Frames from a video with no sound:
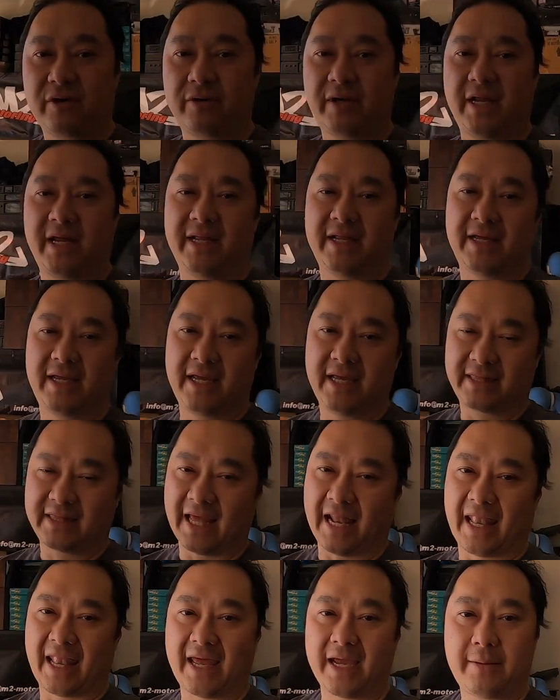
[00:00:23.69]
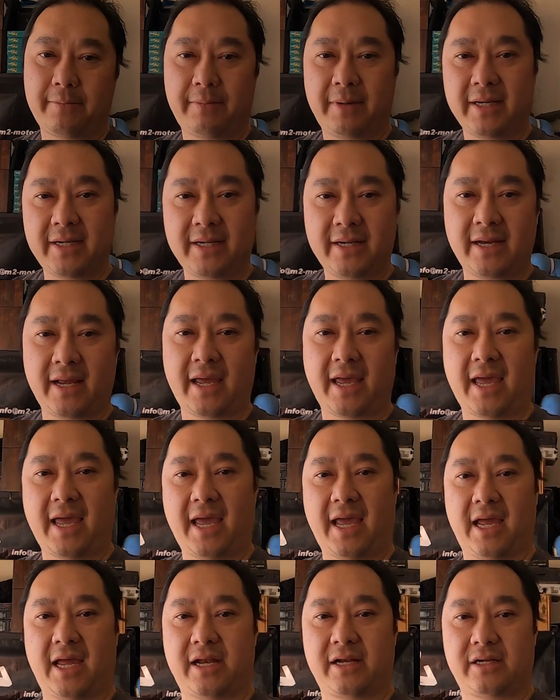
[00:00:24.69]
go ahead and hit that like button
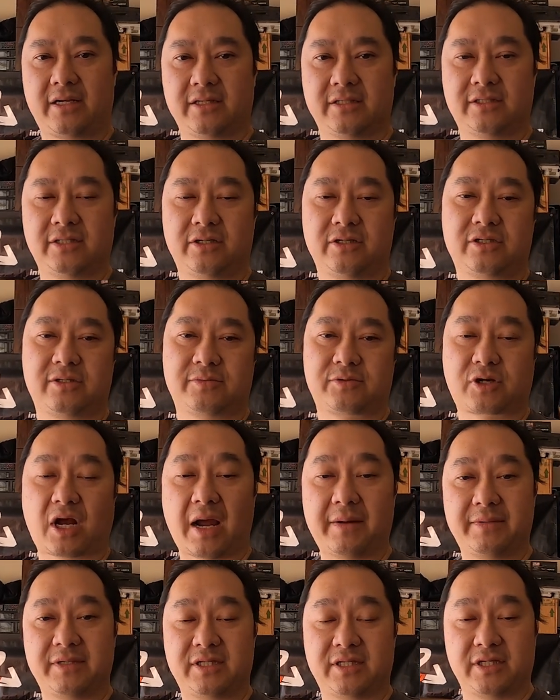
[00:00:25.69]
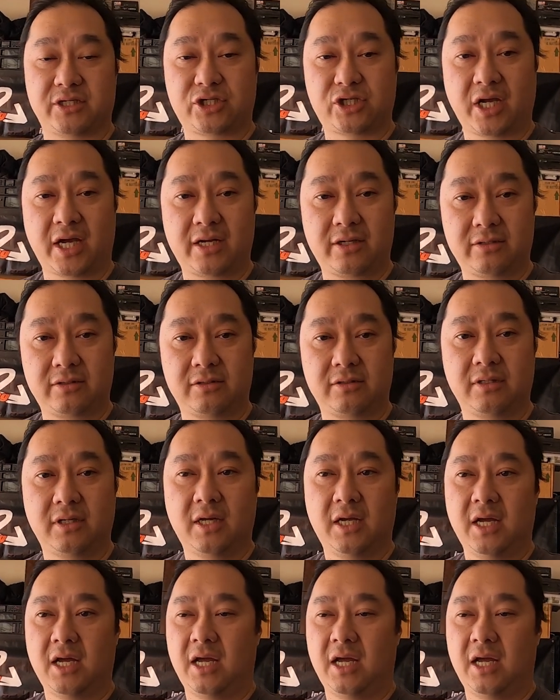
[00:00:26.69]
and consider subscribing to the channel.